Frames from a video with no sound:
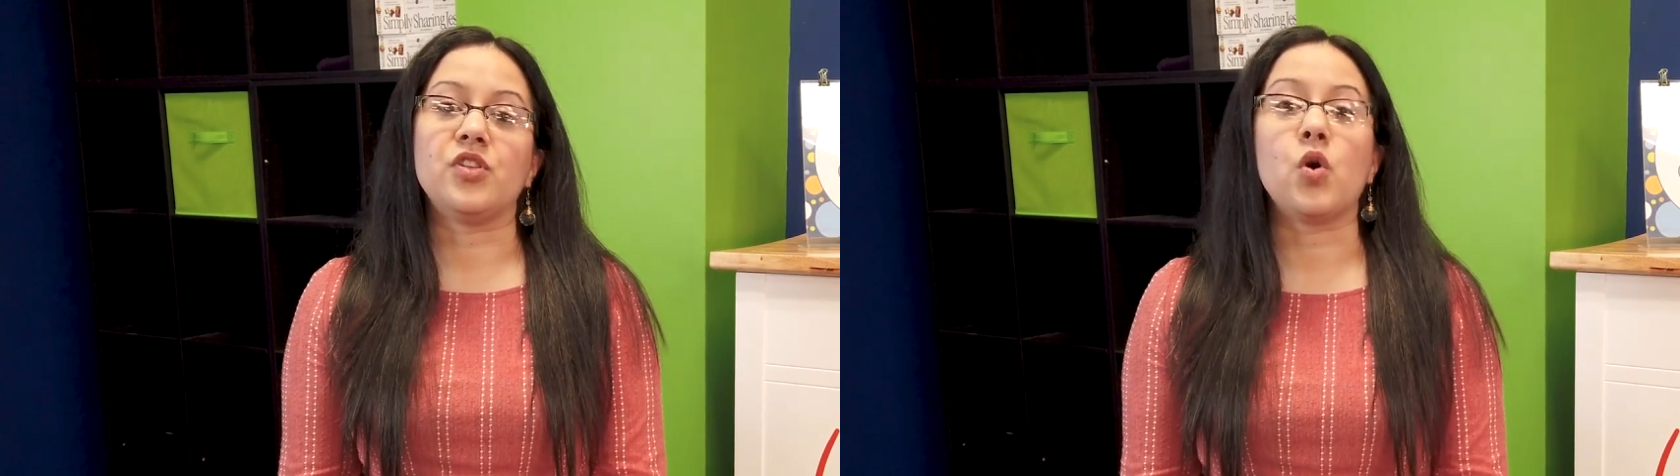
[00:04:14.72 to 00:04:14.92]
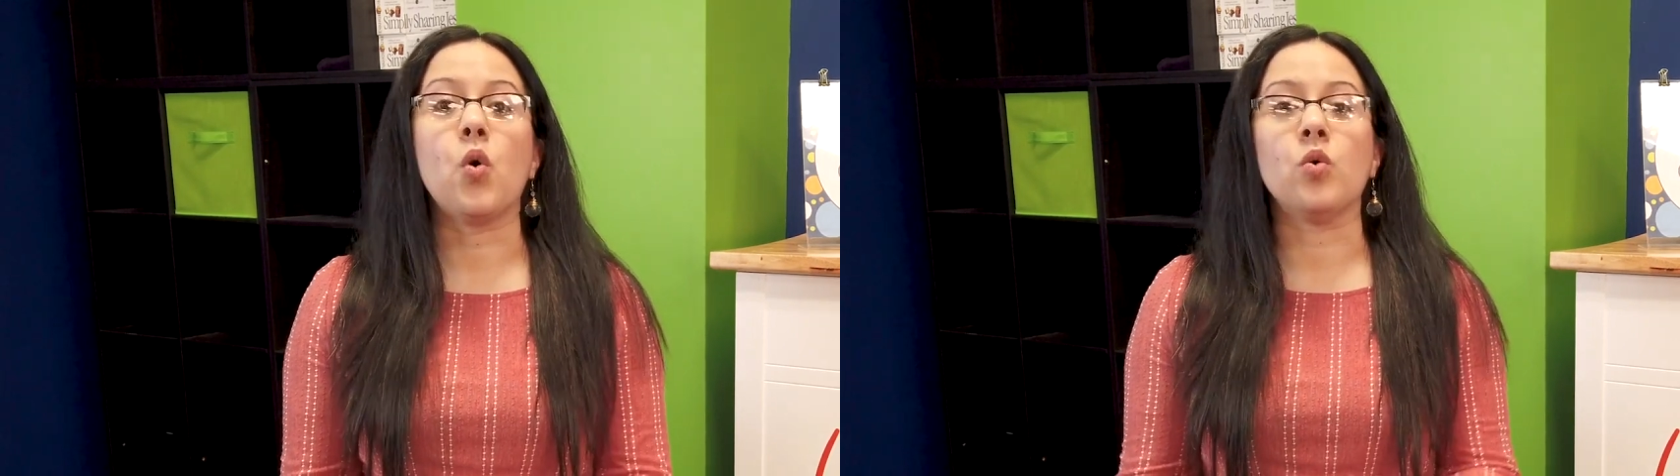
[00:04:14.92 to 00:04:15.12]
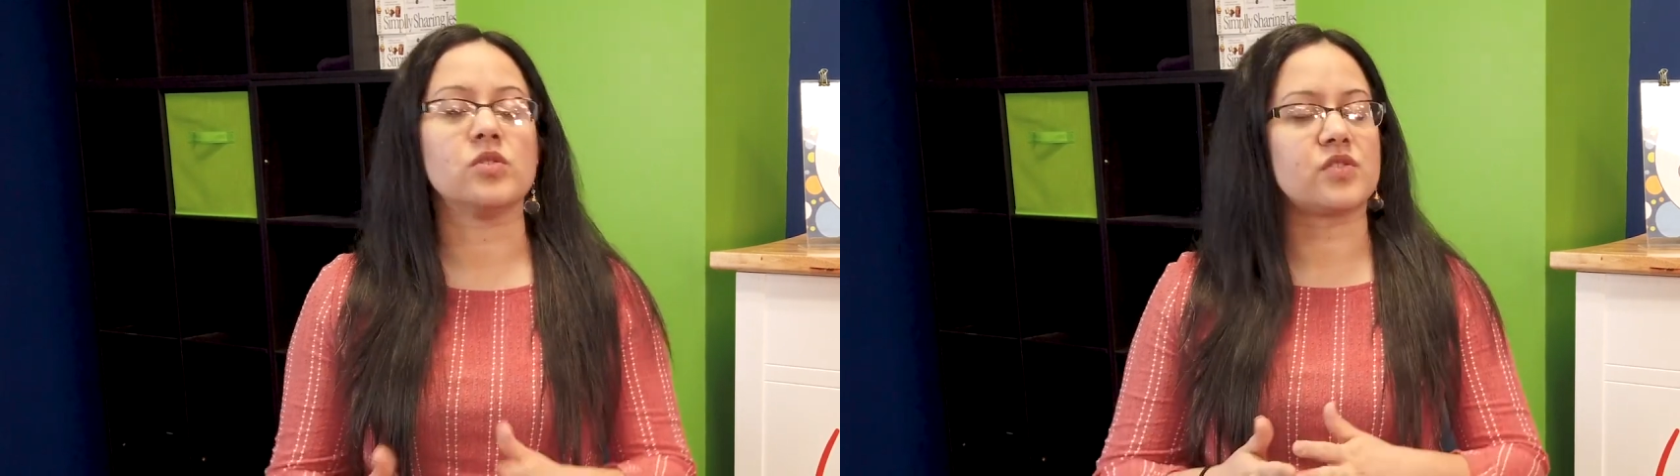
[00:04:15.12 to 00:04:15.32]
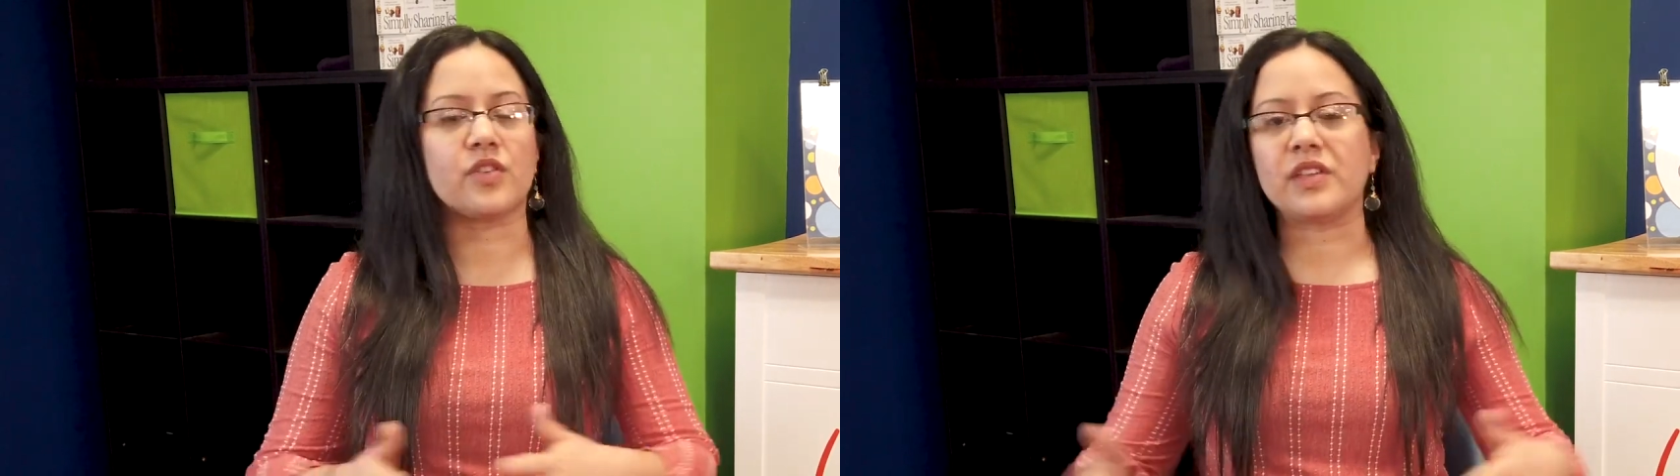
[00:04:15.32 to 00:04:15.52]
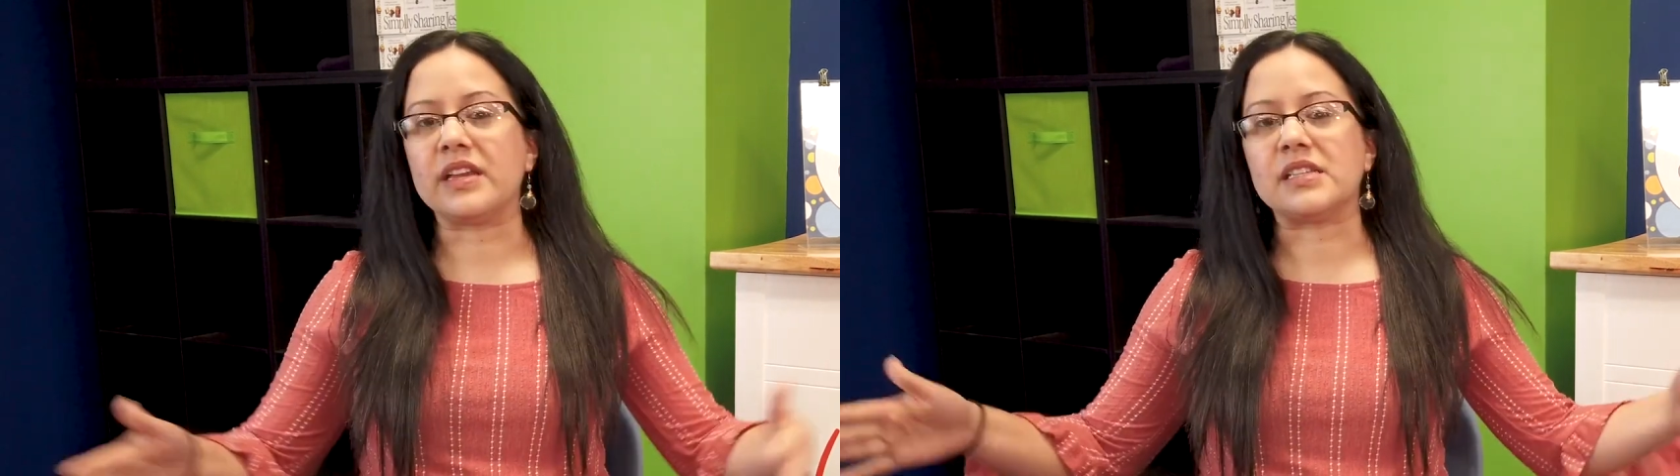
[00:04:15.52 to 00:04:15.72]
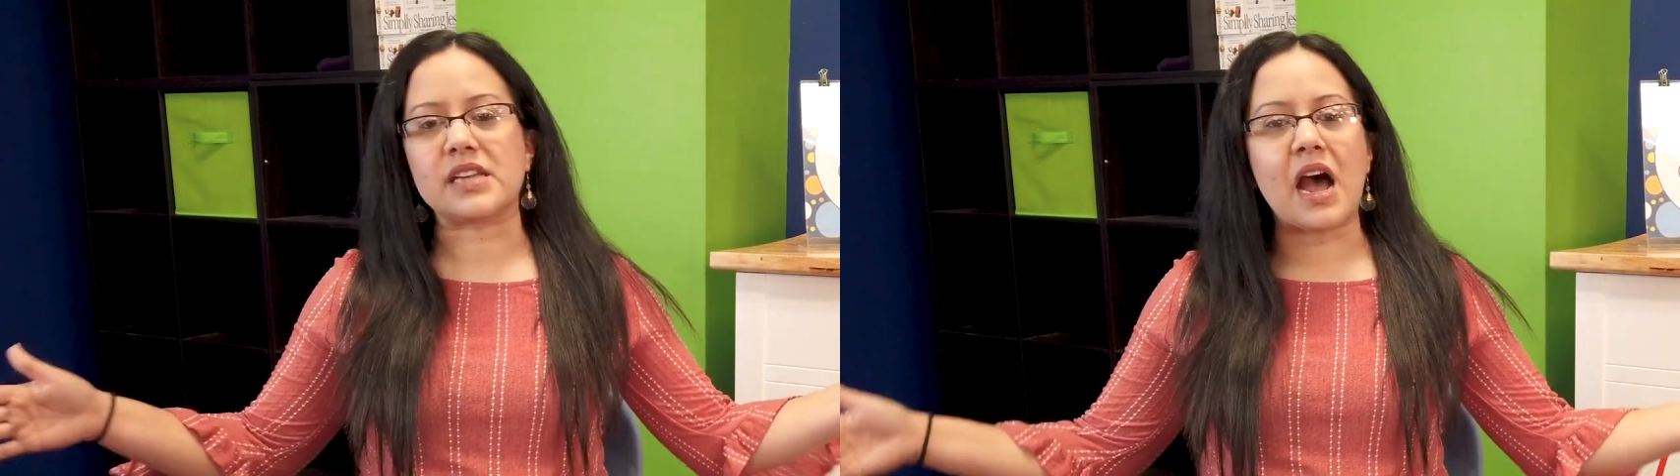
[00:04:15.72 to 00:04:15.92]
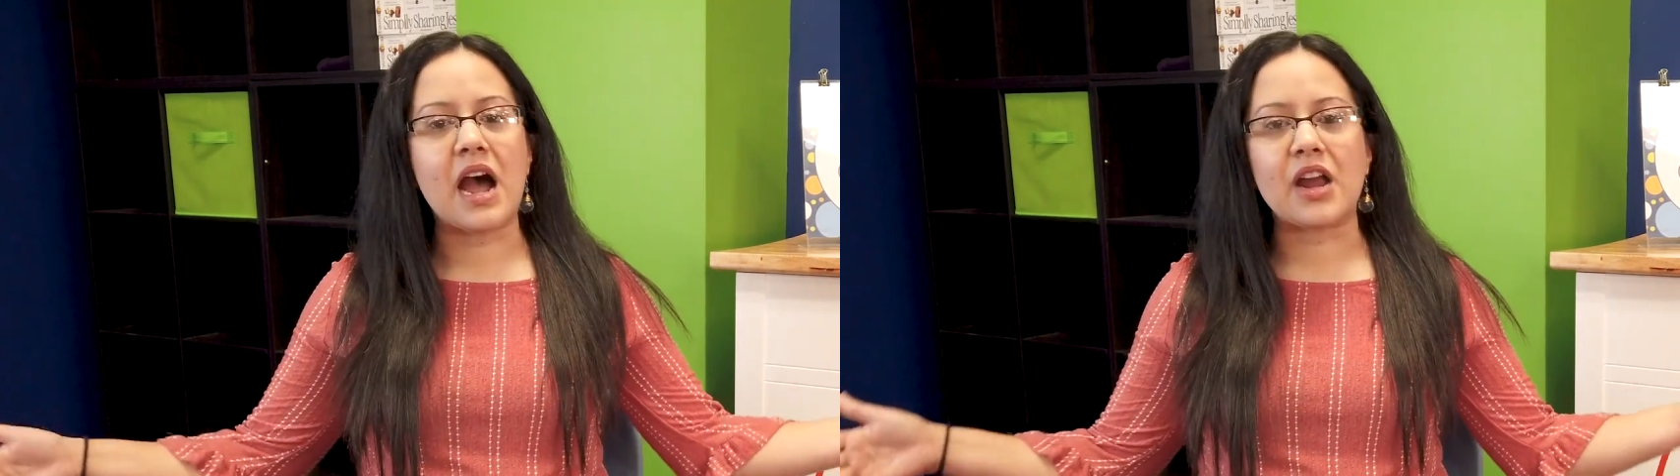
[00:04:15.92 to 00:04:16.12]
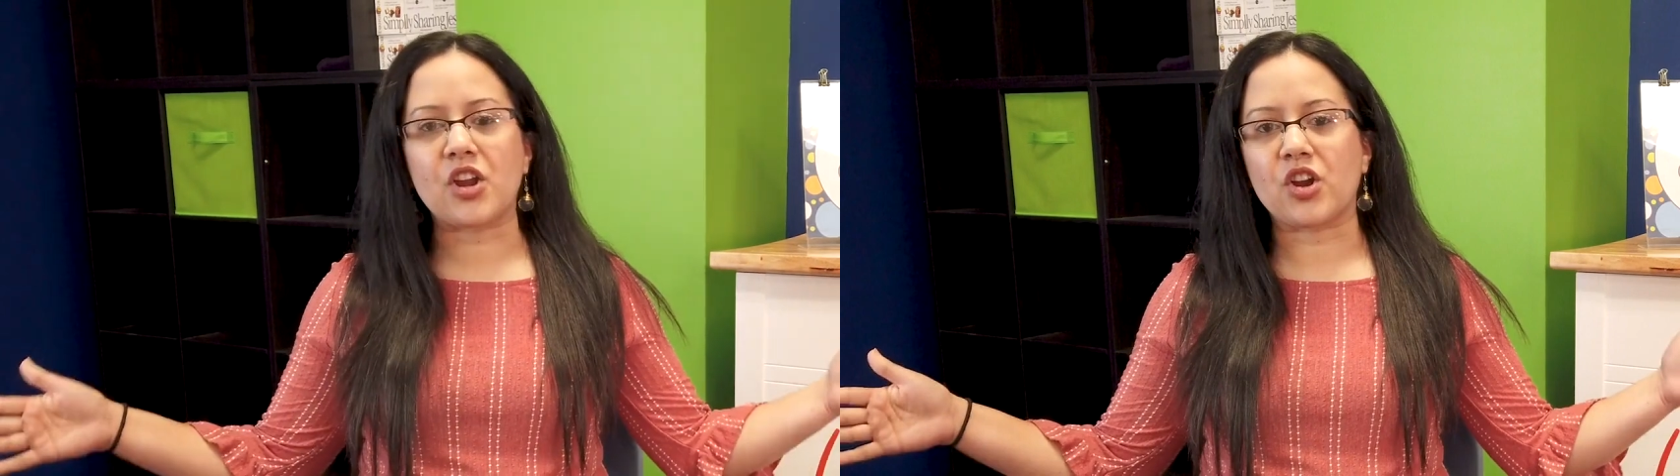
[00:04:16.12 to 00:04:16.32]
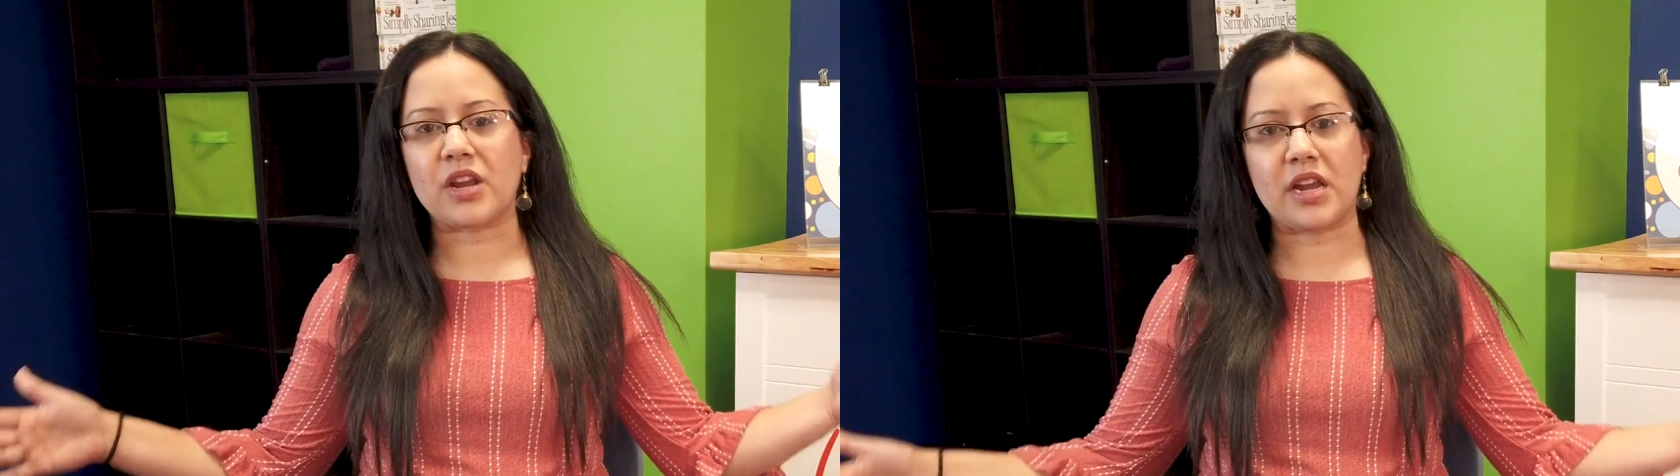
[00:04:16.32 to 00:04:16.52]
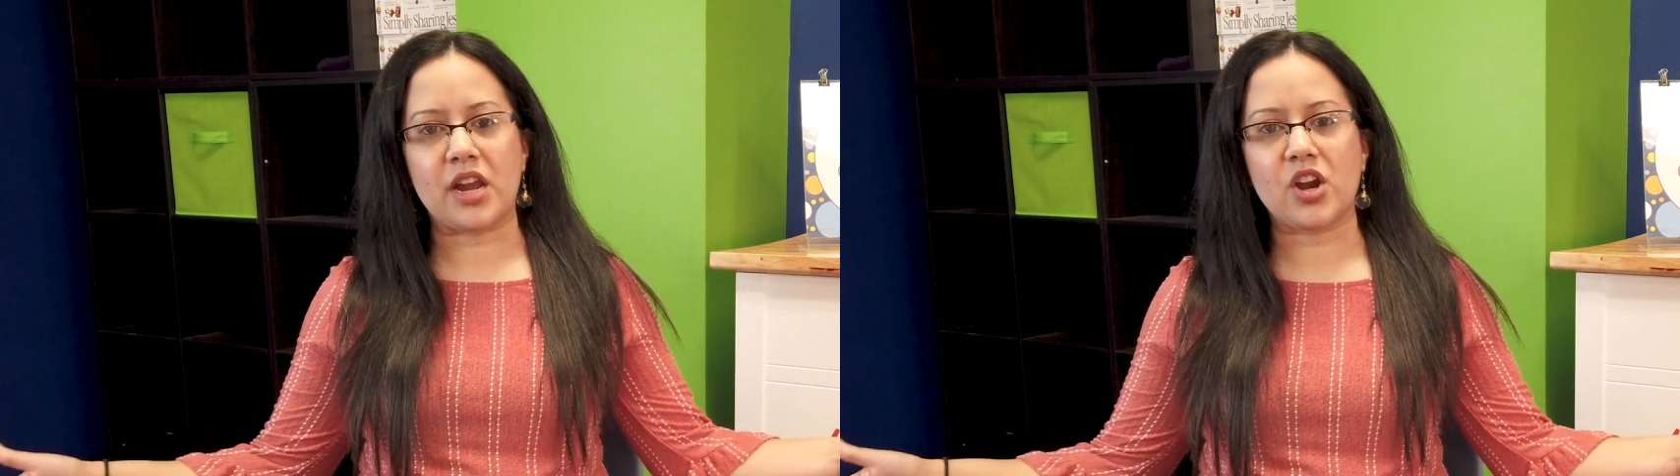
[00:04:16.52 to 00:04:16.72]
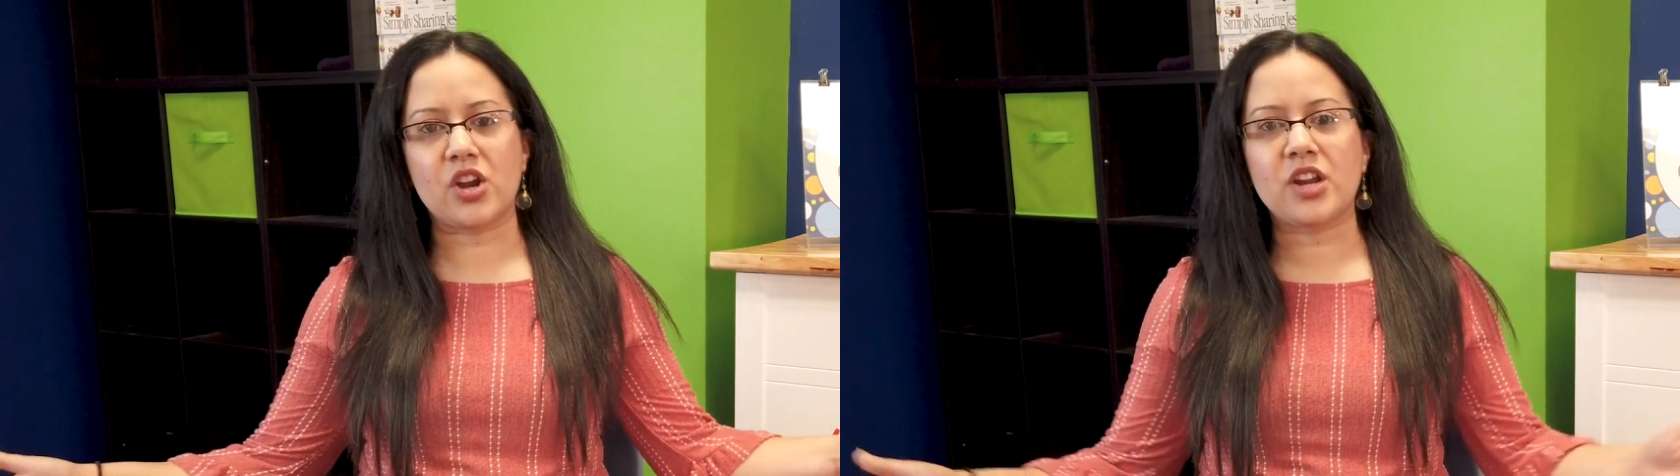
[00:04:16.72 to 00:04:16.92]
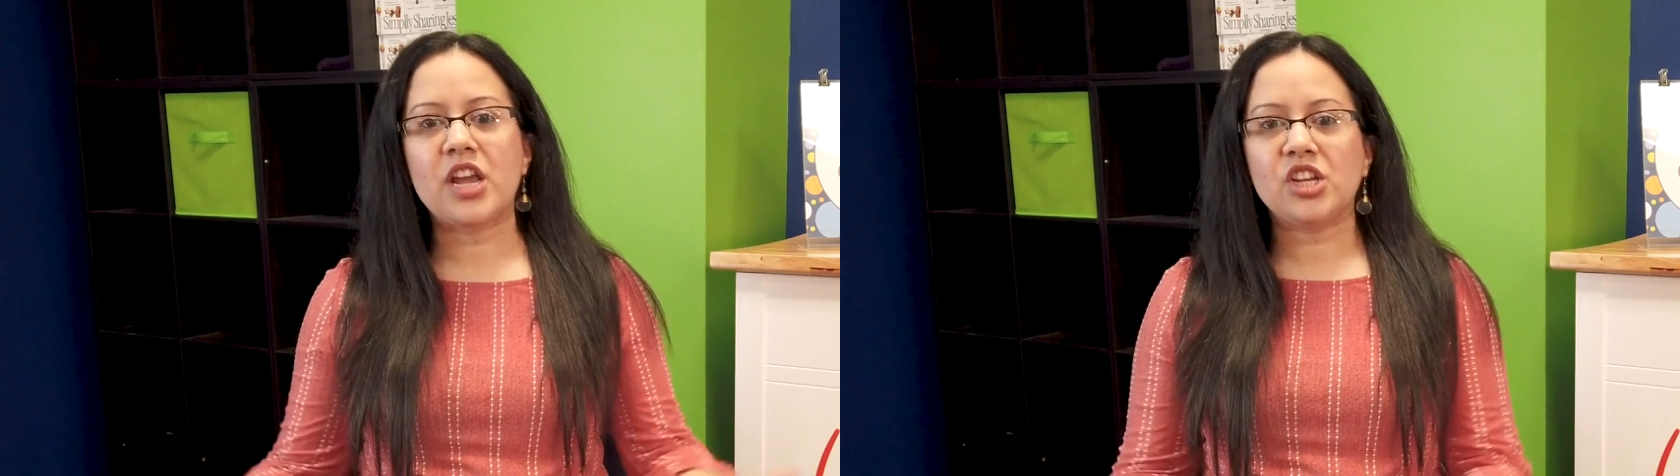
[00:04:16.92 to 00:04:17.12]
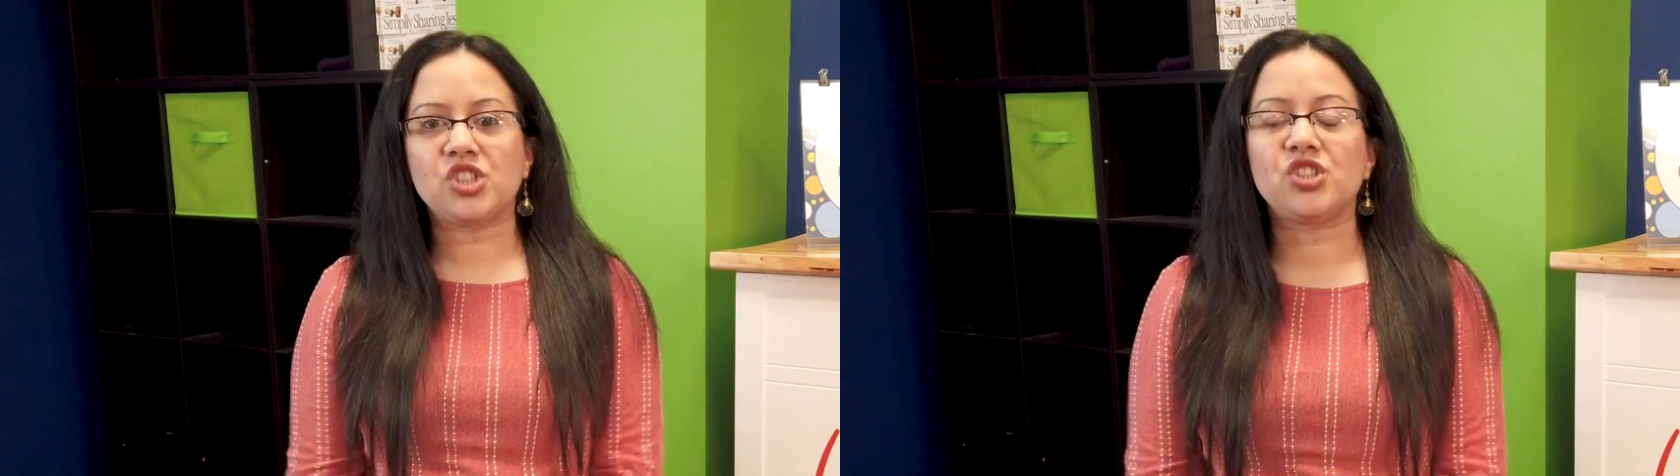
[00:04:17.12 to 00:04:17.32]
the goals for the entire year.